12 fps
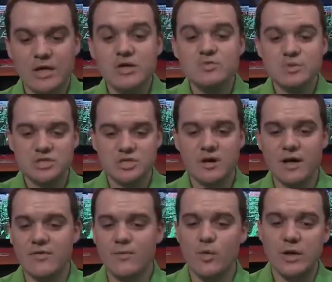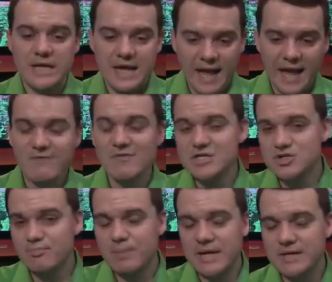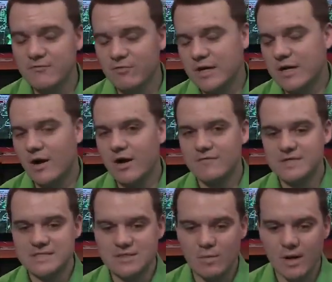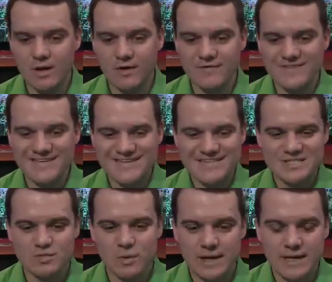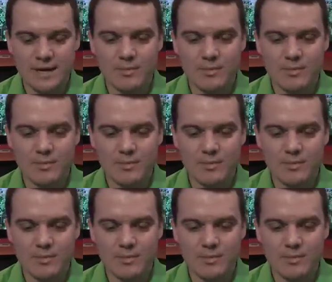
Here as we start out the morning, heaviest band of rain obviously way off in the east right now,